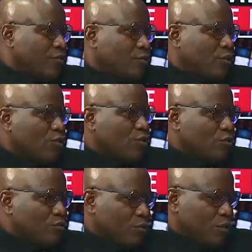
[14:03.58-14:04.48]
course,
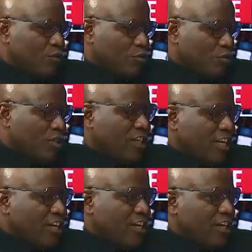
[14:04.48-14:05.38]

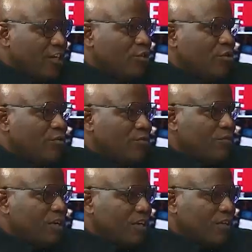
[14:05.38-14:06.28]
the nature
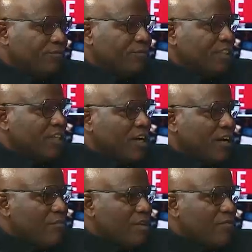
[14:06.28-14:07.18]

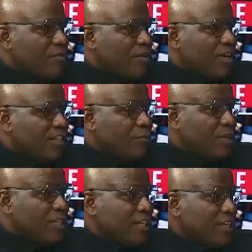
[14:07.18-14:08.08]
of meat flour is
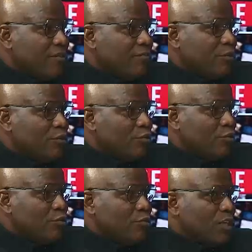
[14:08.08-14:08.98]
basically for you
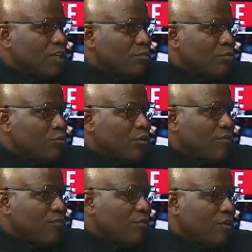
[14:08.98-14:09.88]
to be able to
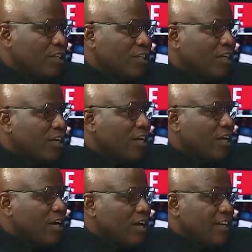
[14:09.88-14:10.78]
avoid
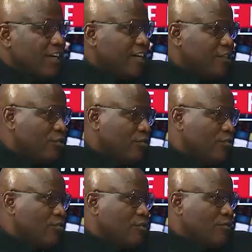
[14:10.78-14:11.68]

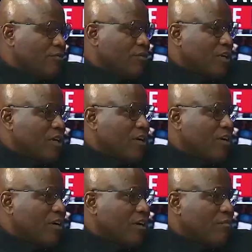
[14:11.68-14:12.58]
ingressions of
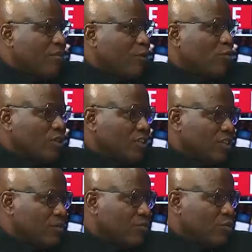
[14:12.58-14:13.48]

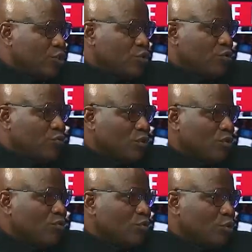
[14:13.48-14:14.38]
microorganisms which you don't
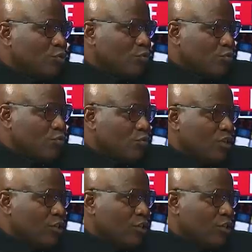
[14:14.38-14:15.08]
want, which you could lead